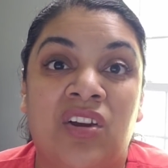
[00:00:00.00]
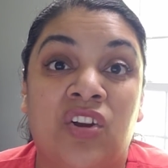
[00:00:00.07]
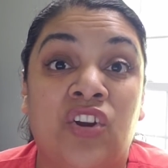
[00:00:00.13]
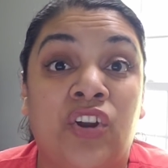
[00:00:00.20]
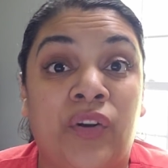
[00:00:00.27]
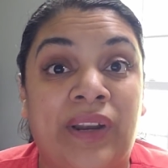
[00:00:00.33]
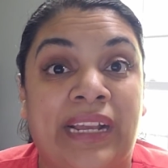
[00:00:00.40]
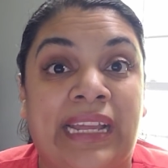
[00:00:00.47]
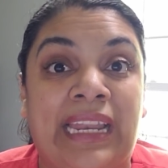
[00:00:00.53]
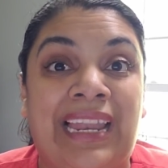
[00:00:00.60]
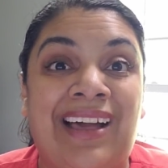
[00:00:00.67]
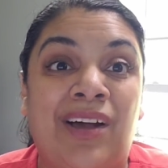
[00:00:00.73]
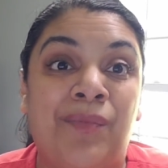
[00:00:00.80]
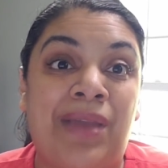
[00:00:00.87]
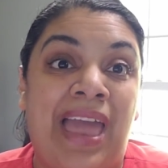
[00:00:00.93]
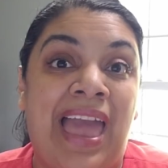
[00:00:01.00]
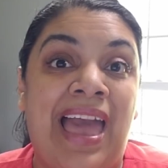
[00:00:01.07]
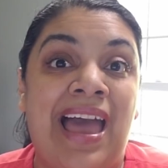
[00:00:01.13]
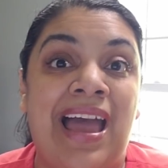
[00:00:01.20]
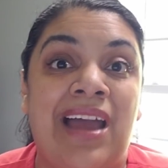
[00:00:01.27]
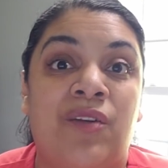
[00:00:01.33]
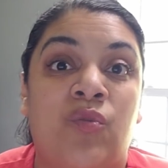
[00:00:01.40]
curriculum
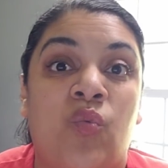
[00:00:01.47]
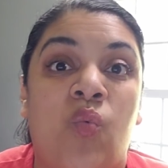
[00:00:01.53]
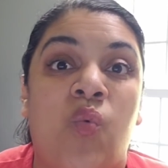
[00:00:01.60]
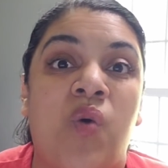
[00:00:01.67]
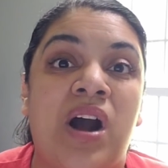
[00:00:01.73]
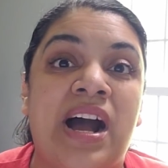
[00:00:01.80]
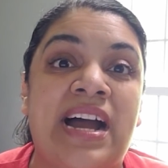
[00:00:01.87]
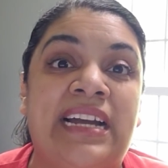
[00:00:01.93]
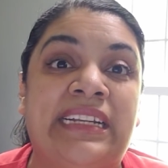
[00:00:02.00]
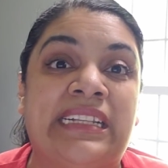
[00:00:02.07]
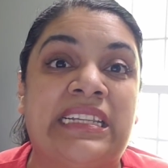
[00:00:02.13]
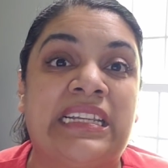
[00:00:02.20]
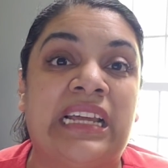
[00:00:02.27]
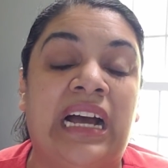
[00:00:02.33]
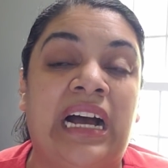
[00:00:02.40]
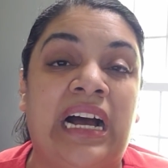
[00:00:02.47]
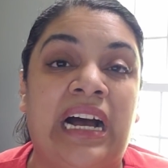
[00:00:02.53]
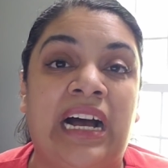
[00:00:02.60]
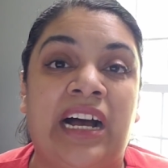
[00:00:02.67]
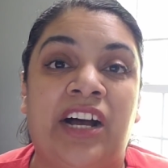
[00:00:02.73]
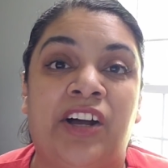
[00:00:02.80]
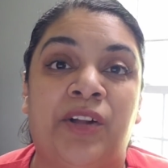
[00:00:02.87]
and
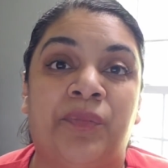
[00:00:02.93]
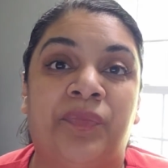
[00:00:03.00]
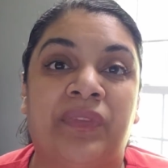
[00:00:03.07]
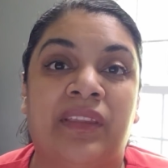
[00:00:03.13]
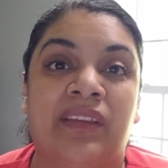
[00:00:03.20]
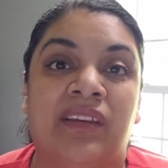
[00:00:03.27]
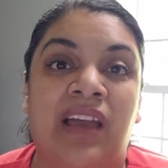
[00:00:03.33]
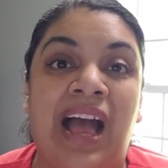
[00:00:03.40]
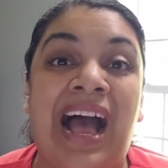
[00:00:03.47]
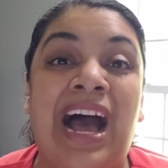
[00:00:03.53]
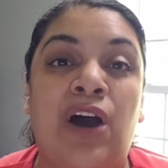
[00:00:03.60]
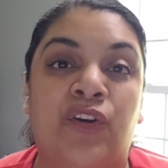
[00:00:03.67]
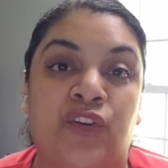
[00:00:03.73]
how